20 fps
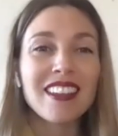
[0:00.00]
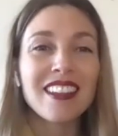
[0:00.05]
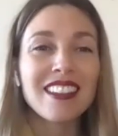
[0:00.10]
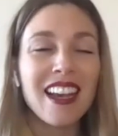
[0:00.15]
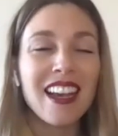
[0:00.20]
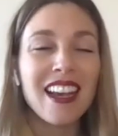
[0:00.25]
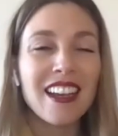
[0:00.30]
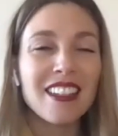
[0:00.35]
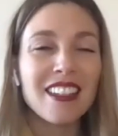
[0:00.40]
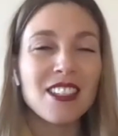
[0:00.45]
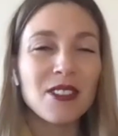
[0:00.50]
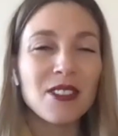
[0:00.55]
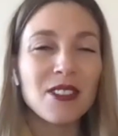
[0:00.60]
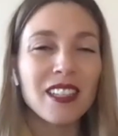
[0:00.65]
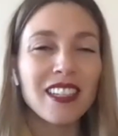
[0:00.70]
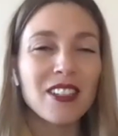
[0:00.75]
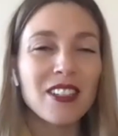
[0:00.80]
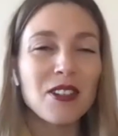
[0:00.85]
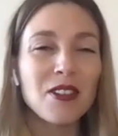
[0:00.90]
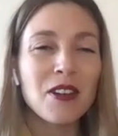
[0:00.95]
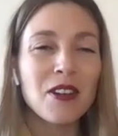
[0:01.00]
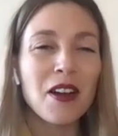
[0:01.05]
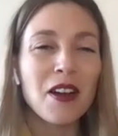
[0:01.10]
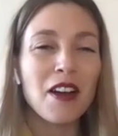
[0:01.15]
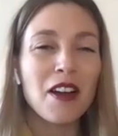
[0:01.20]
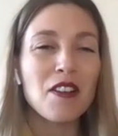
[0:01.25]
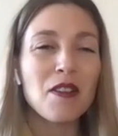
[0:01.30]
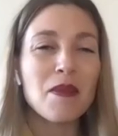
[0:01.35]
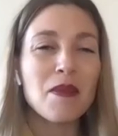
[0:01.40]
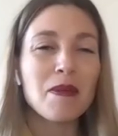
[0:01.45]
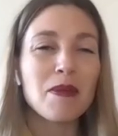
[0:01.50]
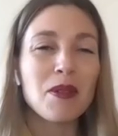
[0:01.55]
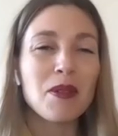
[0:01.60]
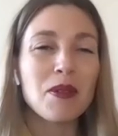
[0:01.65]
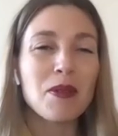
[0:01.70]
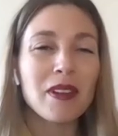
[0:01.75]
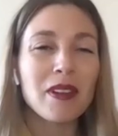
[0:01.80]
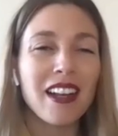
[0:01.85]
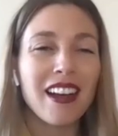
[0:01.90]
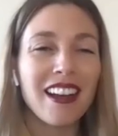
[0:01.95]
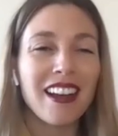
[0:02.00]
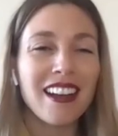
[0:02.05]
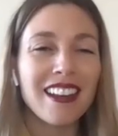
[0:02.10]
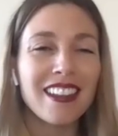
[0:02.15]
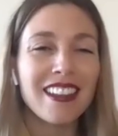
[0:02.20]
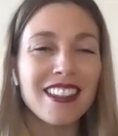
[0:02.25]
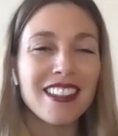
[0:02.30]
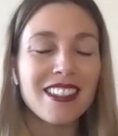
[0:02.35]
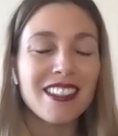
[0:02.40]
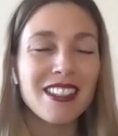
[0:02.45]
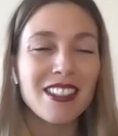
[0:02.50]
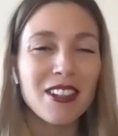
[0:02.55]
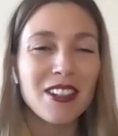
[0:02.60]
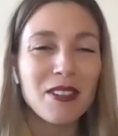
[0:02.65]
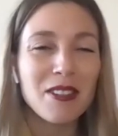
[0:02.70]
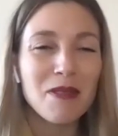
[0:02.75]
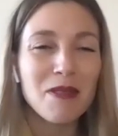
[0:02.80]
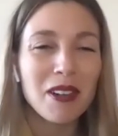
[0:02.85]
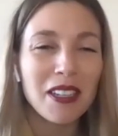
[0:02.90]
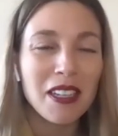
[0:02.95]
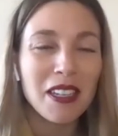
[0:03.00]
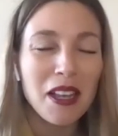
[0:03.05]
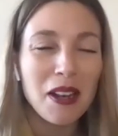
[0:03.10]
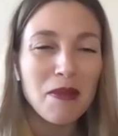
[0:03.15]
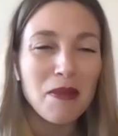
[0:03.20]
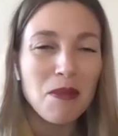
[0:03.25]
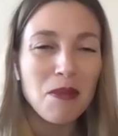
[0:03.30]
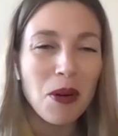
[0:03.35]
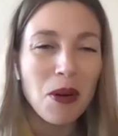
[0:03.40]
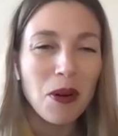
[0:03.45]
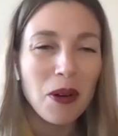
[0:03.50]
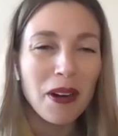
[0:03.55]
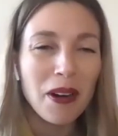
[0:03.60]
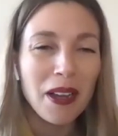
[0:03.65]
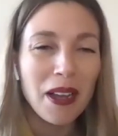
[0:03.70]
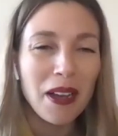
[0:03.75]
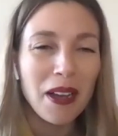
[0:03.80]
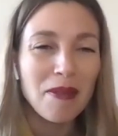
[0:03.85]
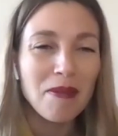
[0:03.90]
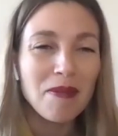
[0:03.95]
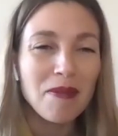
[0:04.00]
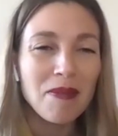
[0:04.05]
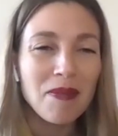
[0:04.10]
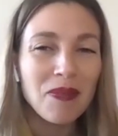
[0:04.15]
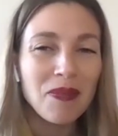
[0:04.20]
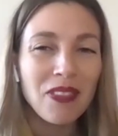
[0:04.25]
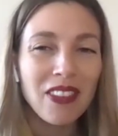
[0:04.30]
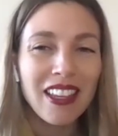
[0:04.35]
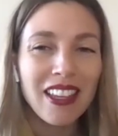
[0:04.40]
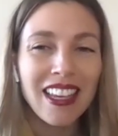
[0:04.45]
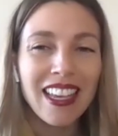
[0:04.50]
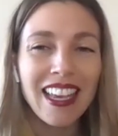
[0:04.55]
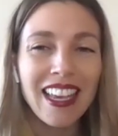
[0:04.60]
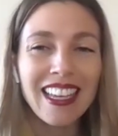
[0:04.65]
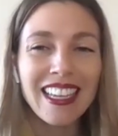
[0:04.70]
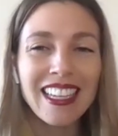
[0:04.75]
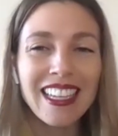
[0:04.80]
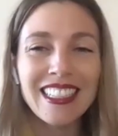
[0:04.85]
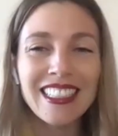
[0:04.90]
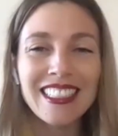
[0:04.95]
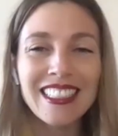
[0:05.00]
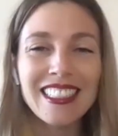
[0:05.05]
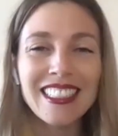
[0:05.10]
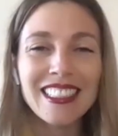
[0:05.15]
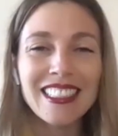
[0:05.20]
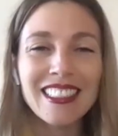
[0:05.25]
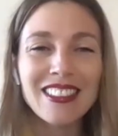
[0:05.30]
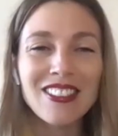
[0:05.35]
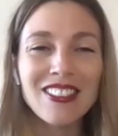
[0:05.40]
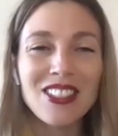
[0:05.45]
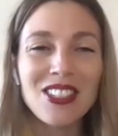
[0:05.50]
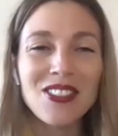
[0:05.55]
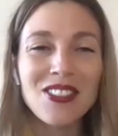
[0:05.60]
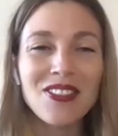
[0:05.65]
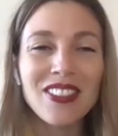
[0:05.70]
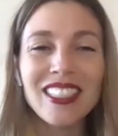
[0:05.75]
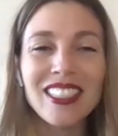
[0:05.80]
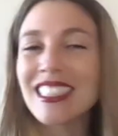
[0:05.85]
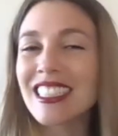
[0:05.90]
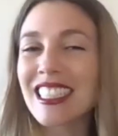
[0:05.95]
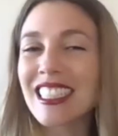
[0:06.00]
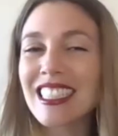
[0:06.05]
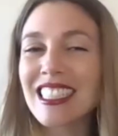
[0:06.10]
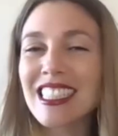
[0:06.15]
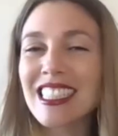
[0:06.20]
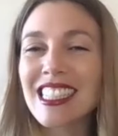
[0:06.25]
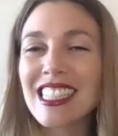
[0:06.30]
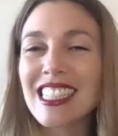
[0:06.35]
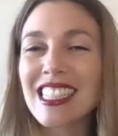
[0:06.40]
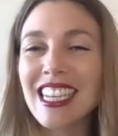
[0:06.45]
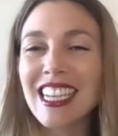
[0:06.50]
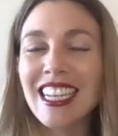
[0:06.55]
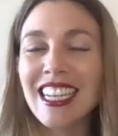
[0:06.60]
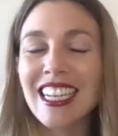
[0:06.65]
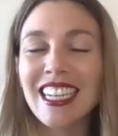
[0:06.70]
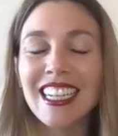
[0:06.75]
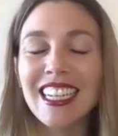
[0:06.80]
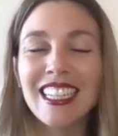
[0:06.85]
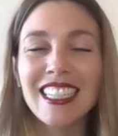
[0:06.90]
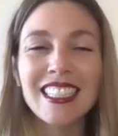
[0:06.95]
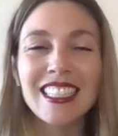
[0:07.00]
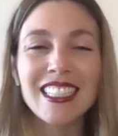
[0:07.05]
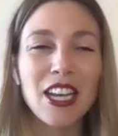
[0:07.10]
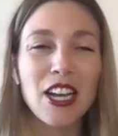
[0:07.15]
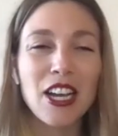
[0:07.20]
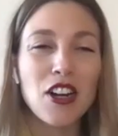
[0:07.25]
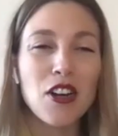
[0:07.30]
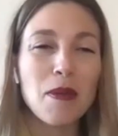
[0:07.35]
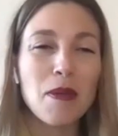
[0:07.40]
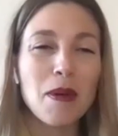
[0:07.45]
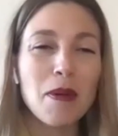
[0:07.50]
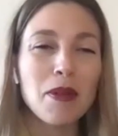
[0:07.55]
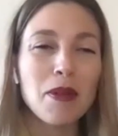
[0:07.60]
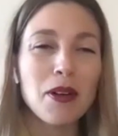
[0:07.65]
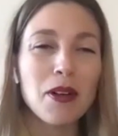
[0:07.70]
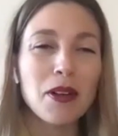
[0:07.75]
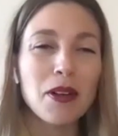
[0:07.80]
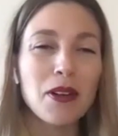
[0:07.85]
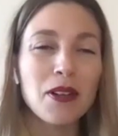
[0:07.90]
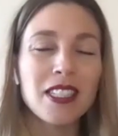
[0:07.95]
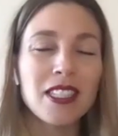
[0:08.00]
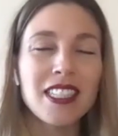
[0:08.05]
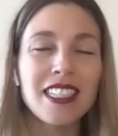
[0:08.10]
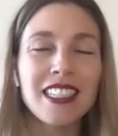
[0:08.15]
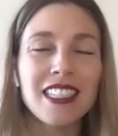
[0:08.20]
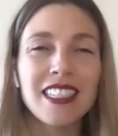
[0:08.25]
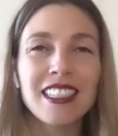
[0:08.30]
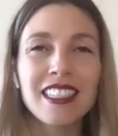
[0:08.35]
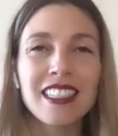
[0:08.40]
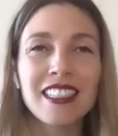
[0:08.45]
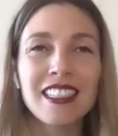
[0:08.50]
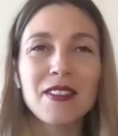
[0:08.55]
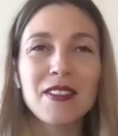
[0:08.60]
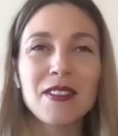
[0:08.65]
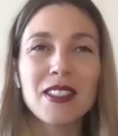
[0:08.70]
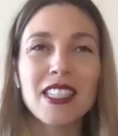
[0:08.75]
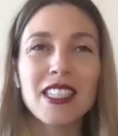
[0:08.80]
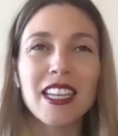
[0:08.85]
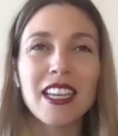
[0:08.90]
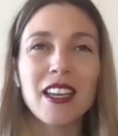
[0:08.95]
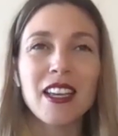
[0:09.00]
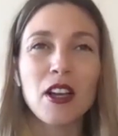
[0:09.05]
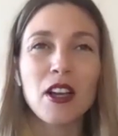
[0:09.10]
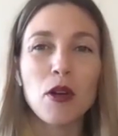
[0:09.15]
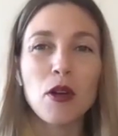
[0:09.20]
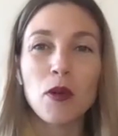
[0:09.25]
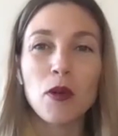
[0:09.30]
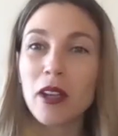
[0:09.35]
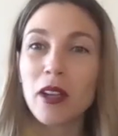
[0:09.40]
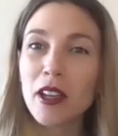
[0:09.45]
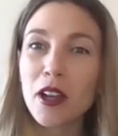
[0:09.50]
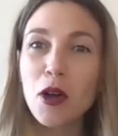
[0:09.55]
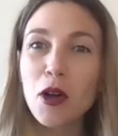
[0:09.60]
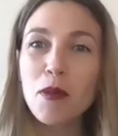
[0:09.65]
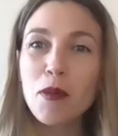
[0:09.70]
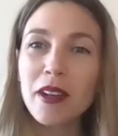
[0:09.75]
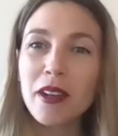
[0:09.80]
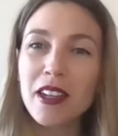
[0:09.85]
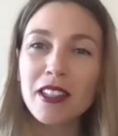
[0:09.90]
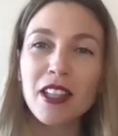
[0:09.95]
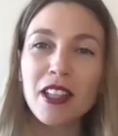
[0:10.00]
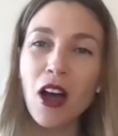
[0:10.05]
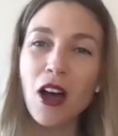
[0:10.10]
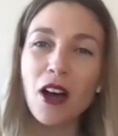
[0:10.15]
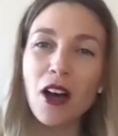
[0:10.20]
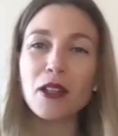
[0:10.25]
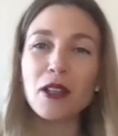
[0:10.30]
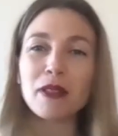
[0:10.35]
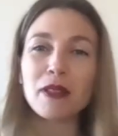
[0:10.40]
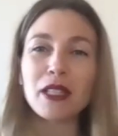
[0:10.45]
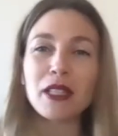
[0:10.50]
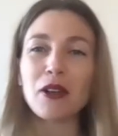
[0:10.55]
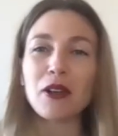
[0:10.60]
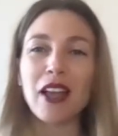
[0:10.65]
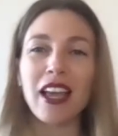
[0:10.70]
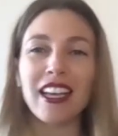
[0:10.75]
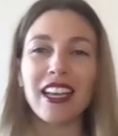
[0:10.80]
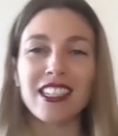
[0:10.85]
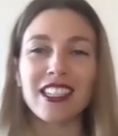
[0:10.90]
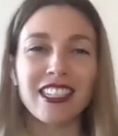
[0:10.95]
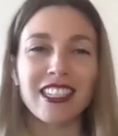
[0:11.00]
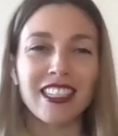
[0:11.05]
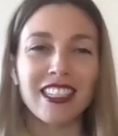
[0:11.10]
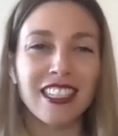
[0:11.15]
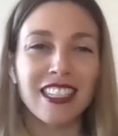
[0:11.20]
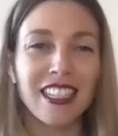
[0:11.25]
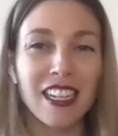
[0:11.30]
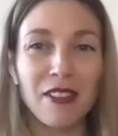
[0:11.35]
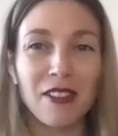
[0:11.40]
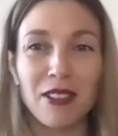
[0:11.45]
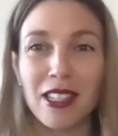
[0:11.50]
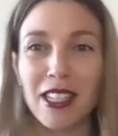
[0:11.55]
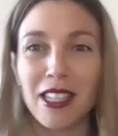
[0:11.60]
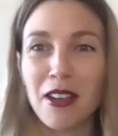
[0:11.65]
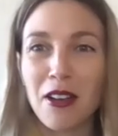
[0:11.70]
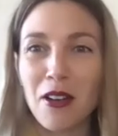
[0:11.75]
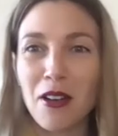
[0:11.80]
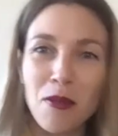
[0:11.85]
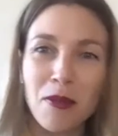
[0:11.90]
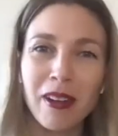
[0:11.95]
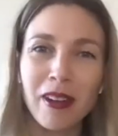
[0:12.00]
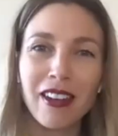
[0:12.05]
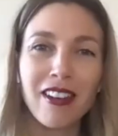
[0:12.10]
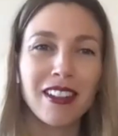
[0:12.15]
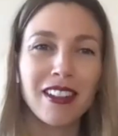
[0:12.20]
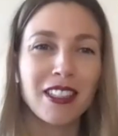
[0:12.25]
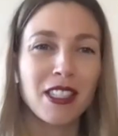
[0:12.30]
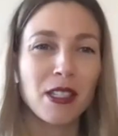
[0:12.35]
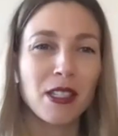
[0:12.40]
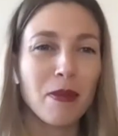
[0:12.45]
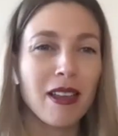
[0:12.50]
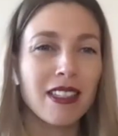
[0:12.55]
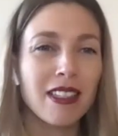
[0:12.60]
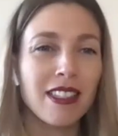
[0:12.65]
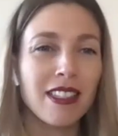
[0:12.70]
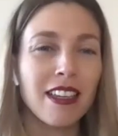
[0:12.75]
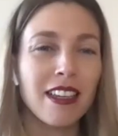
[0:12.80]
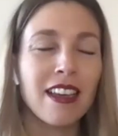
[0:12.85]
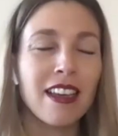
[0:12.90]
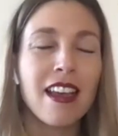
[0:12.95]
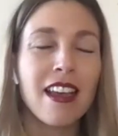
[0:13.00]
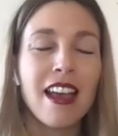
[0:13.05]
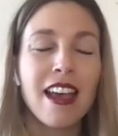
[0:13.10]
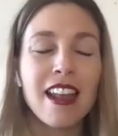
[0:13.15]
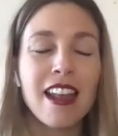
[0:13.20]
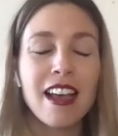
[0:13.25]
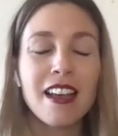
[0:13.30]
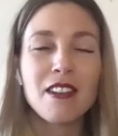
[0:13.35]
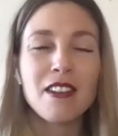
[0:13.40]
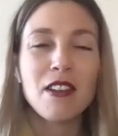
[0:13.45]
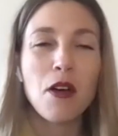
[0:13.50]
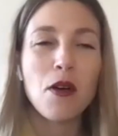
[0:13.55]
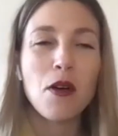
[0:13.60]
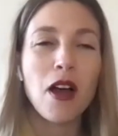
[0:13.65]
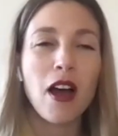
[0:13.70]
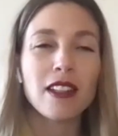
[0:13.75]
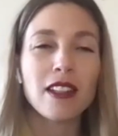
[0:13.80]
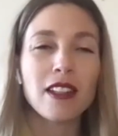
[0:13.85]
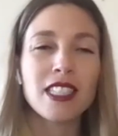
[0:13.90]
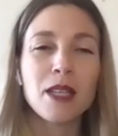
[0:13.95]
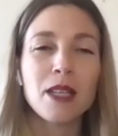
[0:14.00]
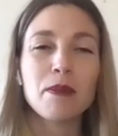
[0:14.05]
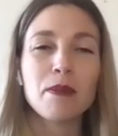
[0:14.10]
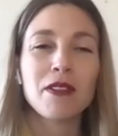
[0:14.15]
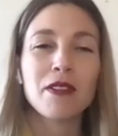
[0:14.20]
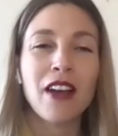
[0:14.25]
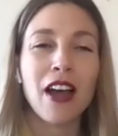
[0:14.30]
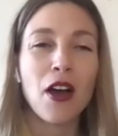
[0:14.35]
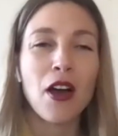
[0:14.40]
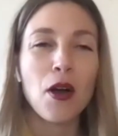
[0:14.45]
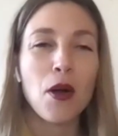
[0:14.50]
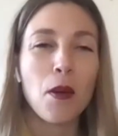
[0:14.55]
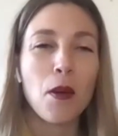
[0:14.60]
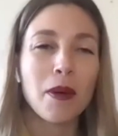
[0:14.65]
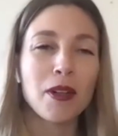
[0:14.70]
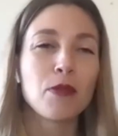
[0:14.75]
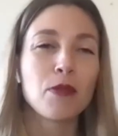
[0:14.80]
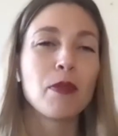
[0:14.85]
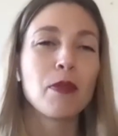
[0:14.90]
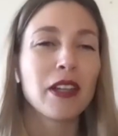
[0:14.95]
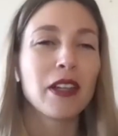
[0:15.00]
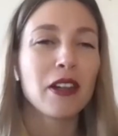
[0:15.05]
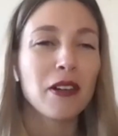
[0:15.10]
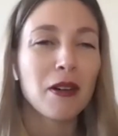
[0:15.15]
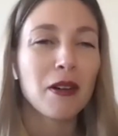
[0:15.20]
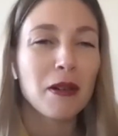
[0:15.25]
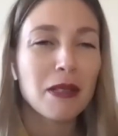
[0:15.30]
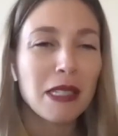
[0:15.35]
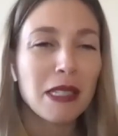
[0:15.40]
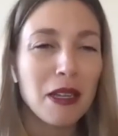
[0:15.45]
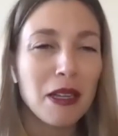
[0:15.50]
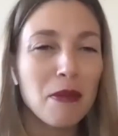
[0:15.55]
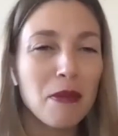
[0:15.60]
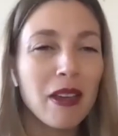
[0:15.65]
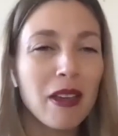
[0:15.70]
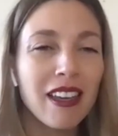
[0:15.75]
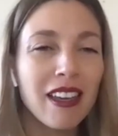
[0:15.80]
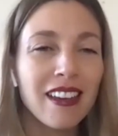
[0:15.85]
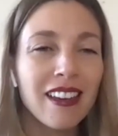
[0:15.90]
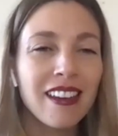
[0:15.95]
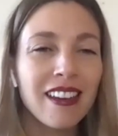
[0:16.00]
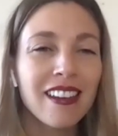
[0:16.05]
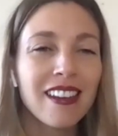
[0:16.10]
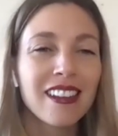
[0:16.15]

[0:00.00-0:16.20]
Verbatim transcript: Yeah, so, like, I remember when I started working at Emporium in Los Feliz, and I remember Cristina was like, we're going to open a Hollywood location. And I was like, oh my God, it's amazing. And I had no concept of how much bigger it was going to be.